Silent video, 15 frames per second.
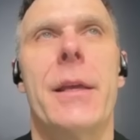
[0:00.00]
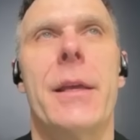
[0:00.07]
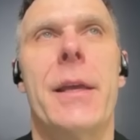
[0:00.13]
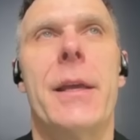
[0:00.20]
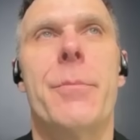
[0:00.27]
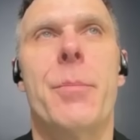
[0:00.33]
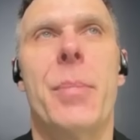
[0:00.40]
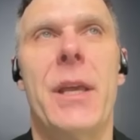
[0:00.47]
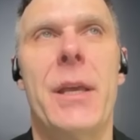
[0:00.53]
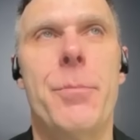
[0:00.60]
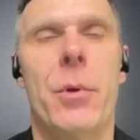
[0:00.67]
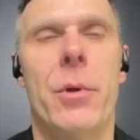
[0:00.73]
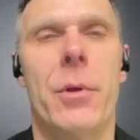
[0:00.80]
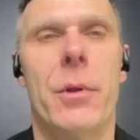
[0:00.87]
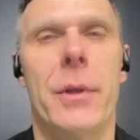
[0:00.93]
in
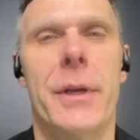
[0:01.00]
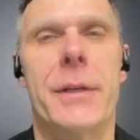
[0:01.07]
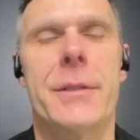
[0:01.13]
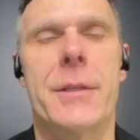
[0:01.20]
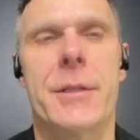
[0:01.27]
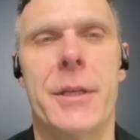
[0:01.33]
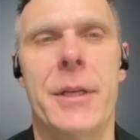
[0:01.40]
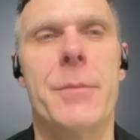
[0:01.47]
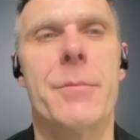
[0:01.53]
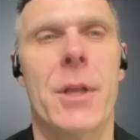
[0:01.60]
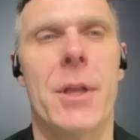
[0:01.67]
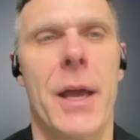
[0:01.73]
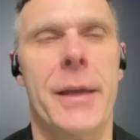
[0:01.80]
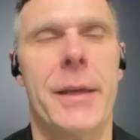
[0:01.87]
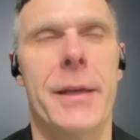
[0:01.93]
people, it seems
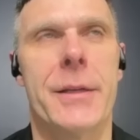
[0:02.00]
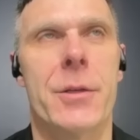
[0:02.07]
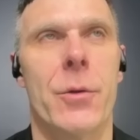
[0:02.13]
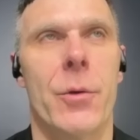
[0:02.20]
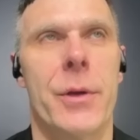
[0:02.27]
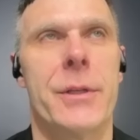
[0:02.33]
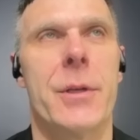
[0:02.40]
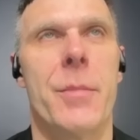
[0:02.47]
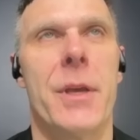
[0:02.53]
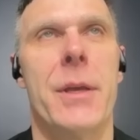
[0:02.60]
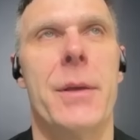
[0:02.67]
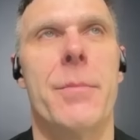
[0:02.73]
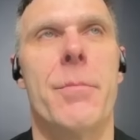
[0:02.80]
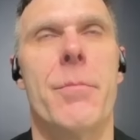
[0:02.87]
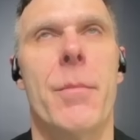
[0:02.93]
like it's going to
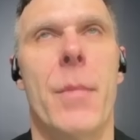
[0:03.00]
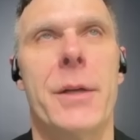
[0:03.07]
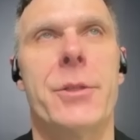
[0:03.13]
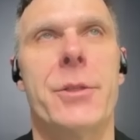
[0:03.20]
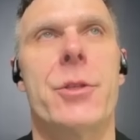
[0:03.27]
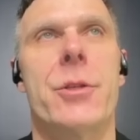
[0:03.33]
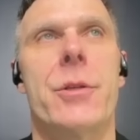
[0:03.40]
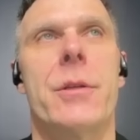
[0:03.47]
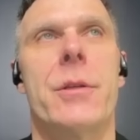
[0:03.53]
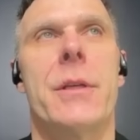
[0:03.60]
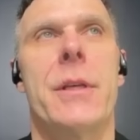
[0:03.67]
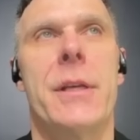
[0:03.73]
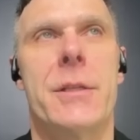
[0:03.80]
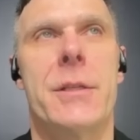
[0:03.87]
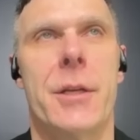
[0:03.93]
be much
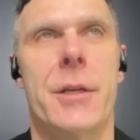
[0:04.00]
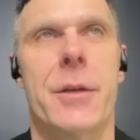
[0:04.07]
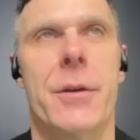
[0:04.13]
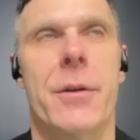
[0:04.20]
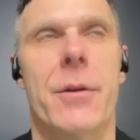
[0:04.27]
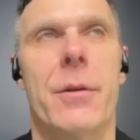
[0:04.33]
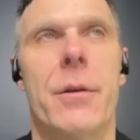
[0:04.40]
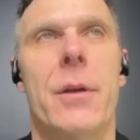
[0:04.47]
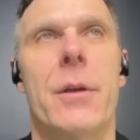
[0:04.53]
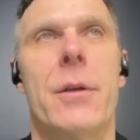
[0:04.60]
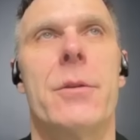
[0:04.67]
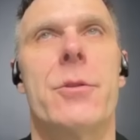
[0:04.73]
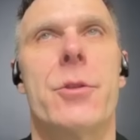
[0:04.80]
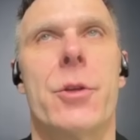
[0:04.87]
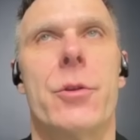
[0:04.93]
easier
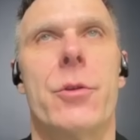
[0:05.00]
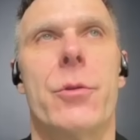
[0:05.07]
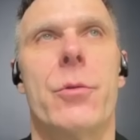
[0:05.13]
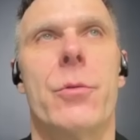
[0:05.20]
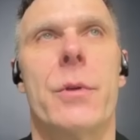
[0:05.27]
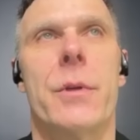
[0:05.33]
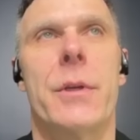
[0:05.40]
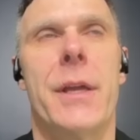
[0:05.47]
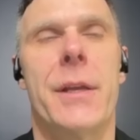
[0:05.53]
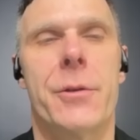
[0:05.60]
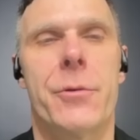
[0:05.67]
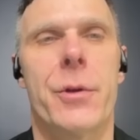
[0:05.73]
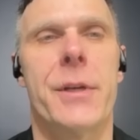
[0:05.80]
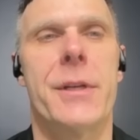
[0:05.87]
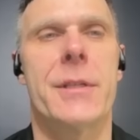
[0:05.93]
to
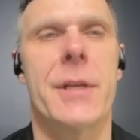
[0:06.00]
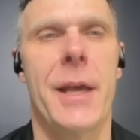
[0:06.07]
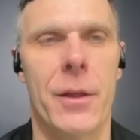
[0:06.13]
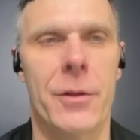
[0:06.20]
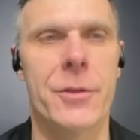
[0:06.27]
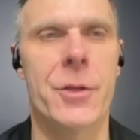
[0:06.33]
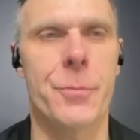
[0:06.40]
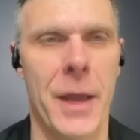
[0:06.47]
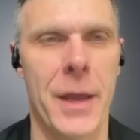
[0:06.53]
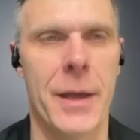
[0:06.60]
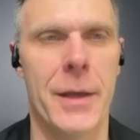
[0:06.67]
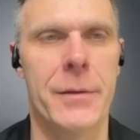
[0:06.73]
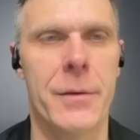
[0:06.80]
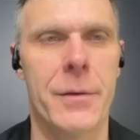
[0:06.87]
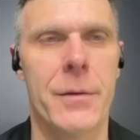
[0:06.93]
increase health
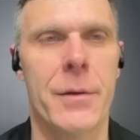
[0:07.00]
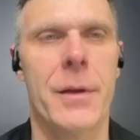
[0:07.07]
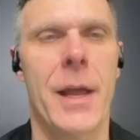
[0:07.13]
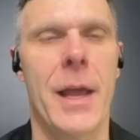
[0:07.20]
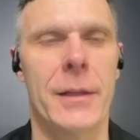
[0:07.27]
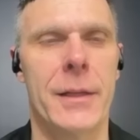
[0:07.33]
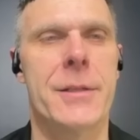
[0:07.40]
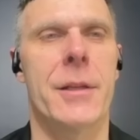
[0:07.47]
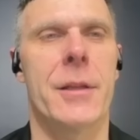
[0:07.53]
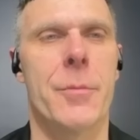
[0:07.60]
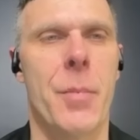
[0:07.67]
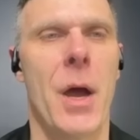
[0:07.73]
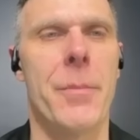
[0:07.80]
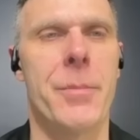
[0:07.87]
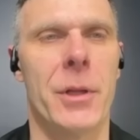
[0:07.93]
span, at least at the
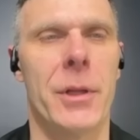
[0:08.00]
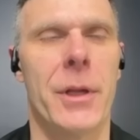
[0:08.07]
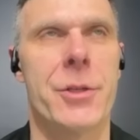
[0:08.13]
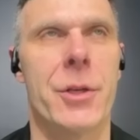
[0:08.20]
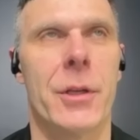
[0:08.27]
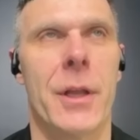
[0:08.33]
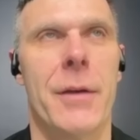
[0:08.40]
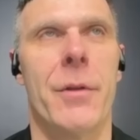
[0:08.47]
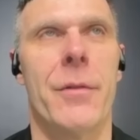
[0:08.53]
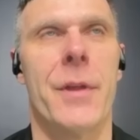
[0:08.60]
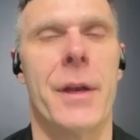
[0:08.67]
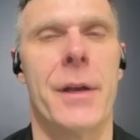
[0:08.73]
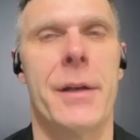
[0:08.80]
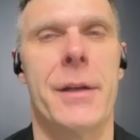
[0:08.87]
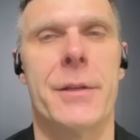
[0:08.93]
population level,
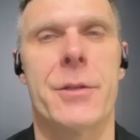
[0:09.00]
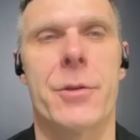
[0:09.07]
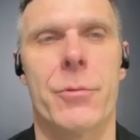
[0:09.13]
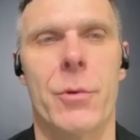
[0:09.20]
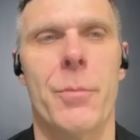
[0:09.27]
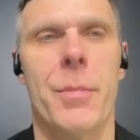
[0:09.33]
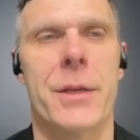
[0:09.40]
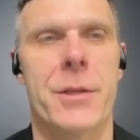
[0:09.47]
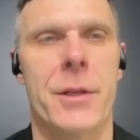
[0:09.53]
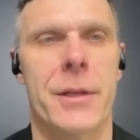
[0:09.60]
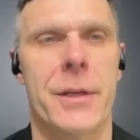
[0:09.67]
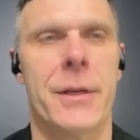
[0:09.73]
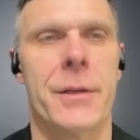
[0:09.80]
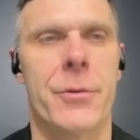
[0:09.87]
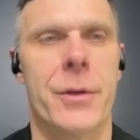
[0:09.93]
than it is to
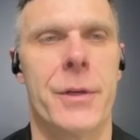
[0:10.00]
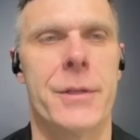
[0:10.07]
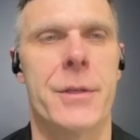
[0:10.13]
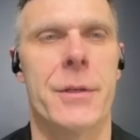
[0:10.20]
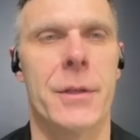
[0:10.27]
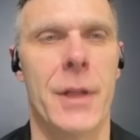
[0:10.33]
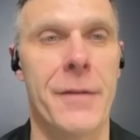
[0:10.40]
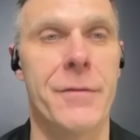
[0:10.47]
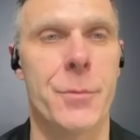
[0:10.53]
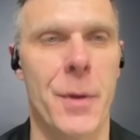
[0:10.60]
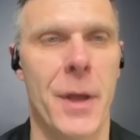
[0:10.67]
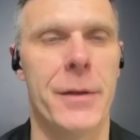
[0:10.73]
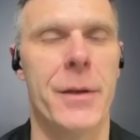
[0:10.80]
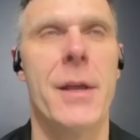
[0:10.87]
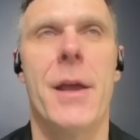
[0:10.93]
robustly increase
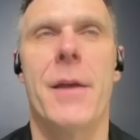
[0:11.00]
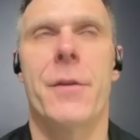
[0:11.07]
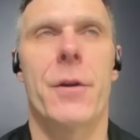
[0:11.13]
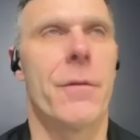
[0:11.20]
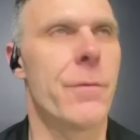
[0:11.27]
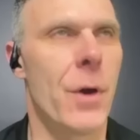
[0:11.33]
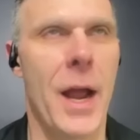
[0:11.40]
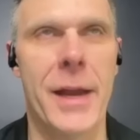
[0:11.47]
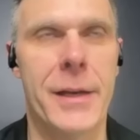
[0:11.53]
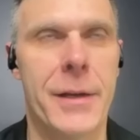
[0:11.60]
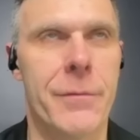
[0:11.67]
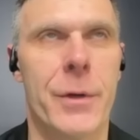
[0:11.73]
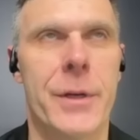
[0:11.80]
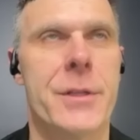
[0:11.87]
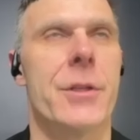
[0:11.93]
lifespan. There are a variety
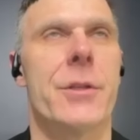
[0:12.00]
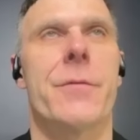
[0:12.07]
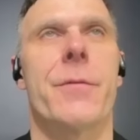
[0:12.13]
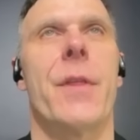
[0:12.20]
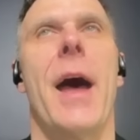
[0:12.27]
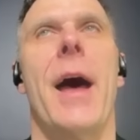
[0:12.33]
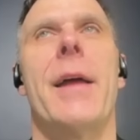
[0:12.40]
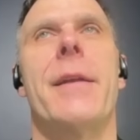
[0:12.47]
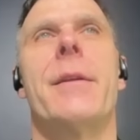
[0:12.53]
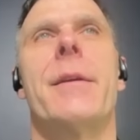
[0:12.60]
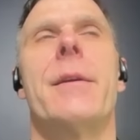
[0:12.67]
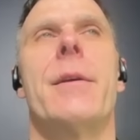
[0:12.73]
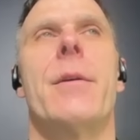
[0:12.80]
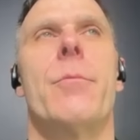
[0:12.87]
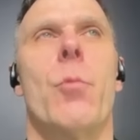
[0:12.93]
of reasons for that.
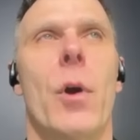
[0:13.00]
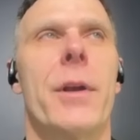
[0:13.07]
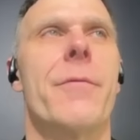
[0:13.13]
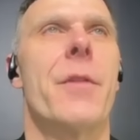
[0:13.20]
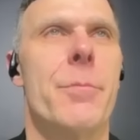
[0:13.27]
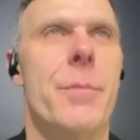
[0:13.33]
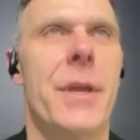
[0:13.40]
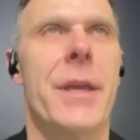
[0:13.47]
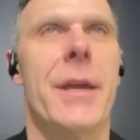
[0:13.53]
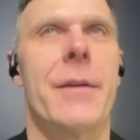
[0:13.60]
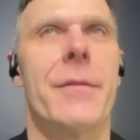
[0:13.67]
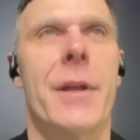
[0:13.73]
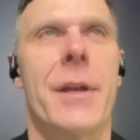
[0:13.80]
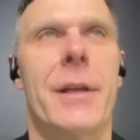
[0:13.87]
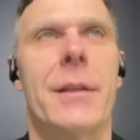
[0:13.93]
One of them
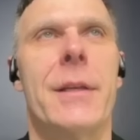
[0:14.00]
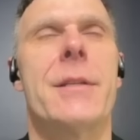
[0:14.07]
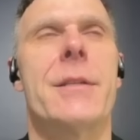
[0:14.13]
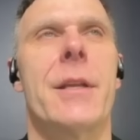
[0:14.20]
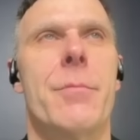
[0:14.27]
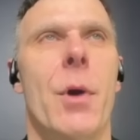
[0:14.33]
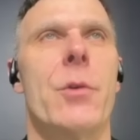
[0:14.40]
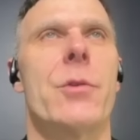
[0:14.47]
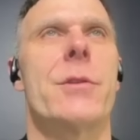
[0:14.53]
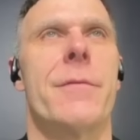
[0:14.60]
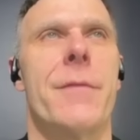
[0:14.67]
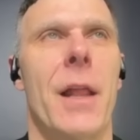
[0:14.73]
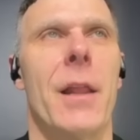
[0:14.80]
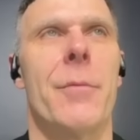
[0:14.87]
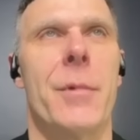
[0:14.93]
being that, at least in most
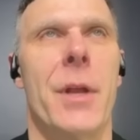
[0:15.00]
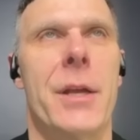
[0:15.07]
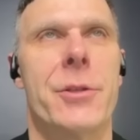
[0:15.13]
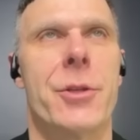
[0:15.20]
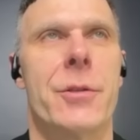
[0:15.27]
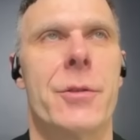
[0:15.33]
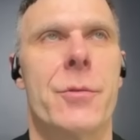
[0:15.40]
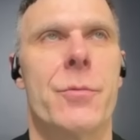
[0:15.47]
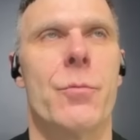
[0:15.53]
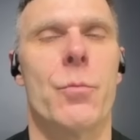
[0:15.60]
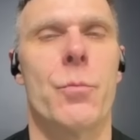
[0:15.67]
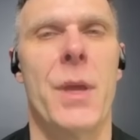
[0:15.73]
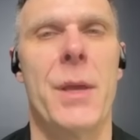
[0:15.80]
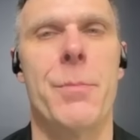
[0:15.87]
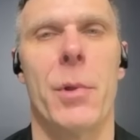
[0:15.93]
developed nations,
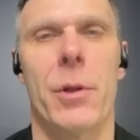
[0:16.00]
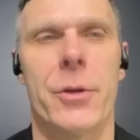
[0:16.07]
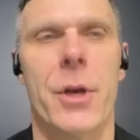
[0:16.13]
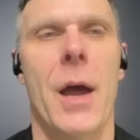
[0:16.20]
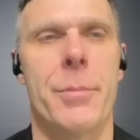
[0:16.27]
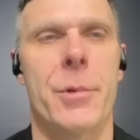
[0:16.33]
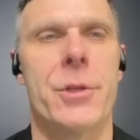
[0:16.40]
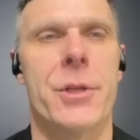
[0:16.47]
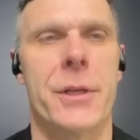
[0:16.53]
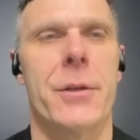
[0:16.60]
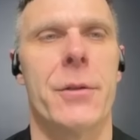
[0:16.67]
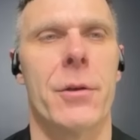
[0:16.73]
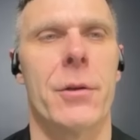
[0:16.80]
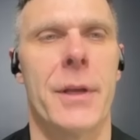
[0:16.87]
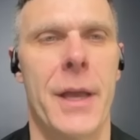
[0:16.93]
people are not
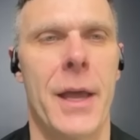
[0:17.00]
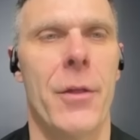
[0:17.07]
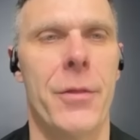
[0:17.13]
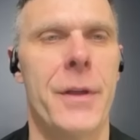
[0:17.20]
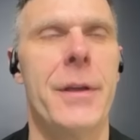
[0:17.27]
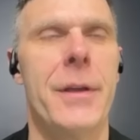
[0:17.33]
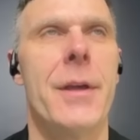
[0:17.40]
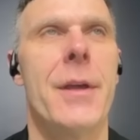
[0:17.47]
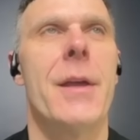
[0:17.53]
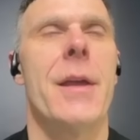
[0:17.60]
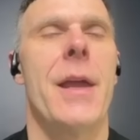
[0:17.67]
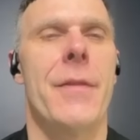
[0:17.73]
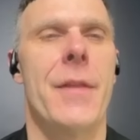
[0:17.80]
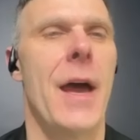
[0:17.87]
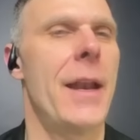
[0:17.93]
particularly healthy,
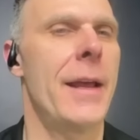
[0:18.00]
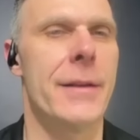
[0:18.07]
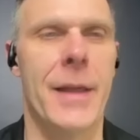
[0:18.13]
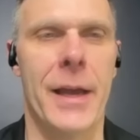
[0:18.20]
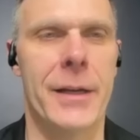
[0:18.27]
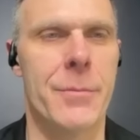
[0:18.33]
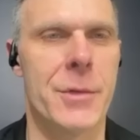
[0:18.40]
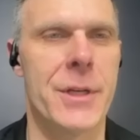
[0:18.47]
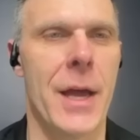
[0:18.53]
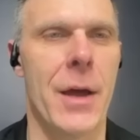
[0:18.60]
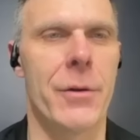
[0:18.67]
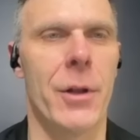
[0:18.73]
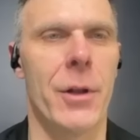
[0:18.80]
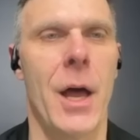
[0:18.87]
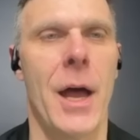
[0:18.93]
and that comes
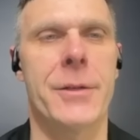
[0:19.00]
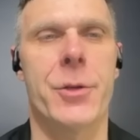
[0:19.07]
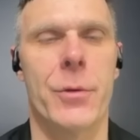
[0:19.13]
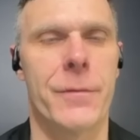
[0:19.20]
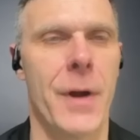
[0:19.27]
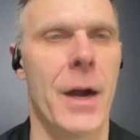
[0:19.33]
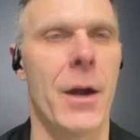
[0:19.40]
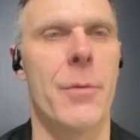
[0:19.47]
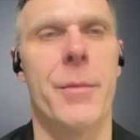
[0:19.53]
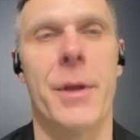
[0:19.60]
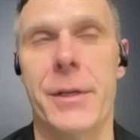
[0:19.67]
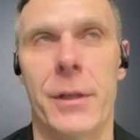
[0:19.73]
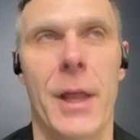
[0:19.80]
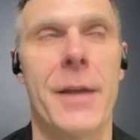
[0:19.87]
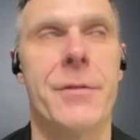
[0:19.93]
down a lot to environment
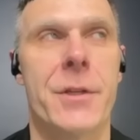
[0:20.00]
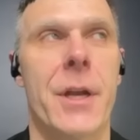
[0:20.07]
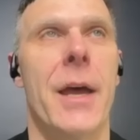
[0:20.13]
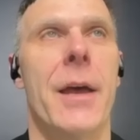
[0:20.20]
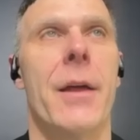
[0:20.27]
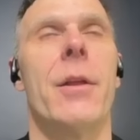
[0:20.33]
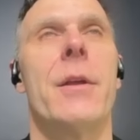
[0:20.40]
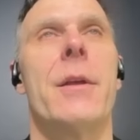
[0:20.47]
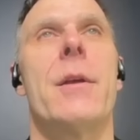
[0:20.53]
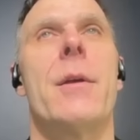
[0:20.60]
and lifestyle.